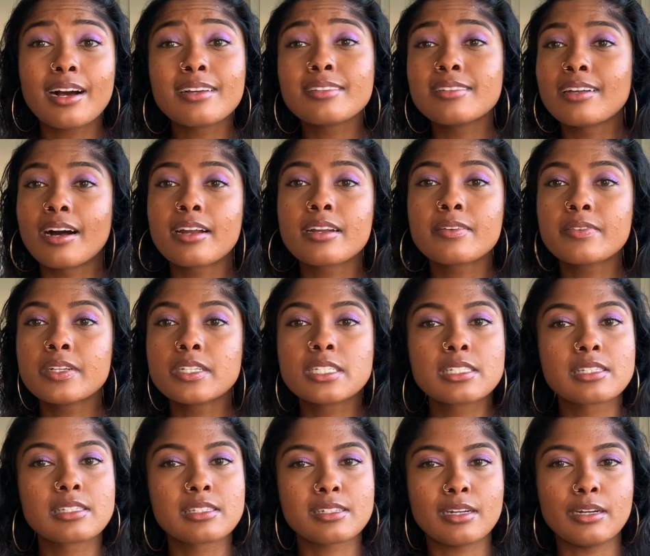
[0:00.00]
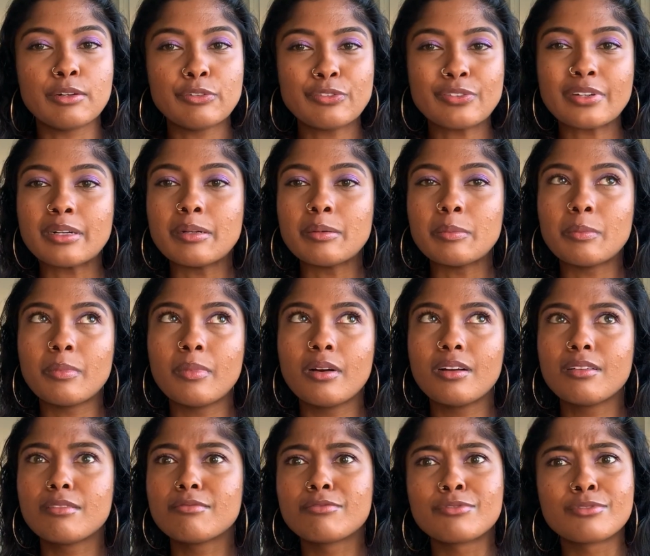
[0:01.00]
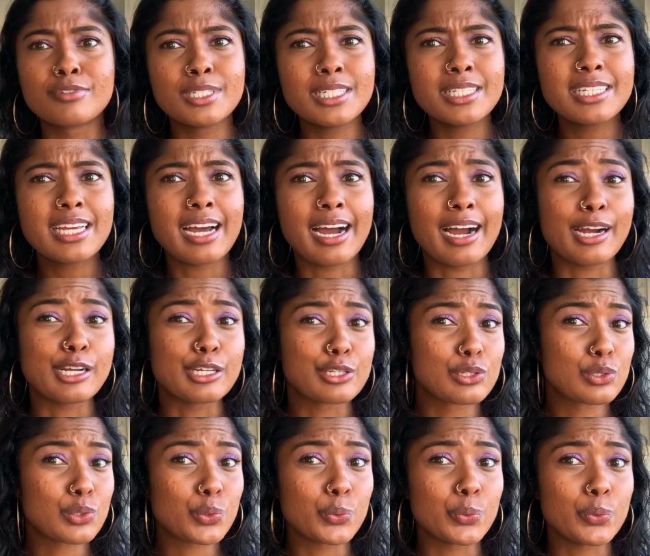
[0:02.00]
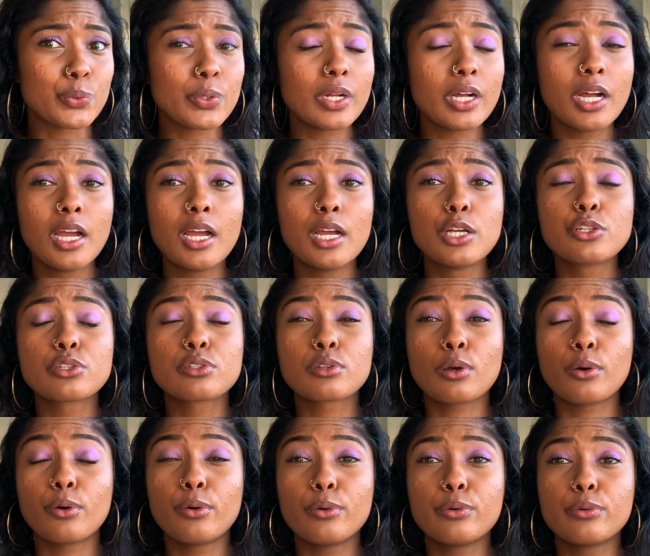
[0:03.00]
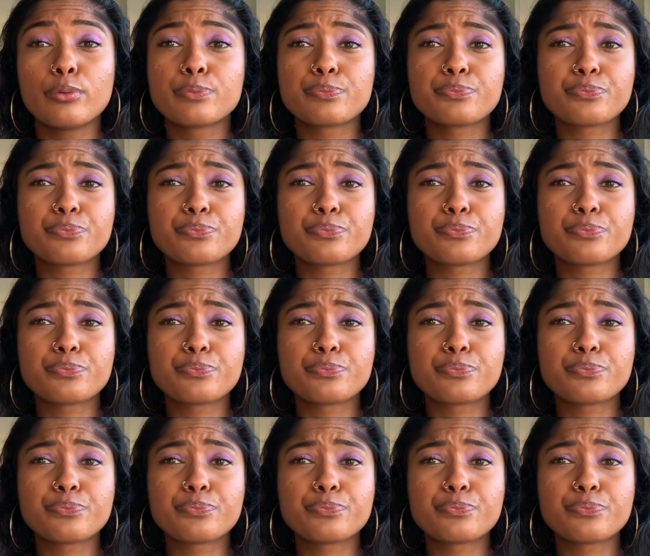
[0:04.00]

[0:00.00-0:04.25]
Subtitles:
a lot of it is stuff from really high school. So